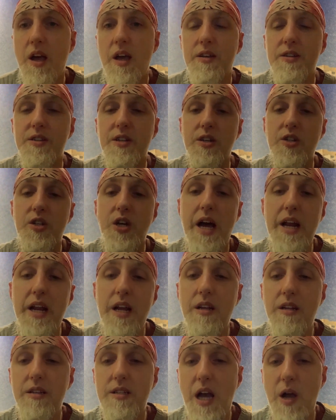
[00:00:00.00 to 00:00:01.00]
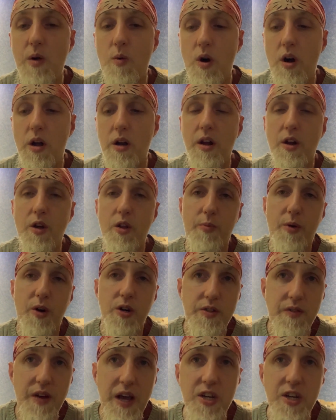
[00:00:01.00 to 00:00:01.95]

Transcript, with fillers: Because in China, Taiwan, and other parts of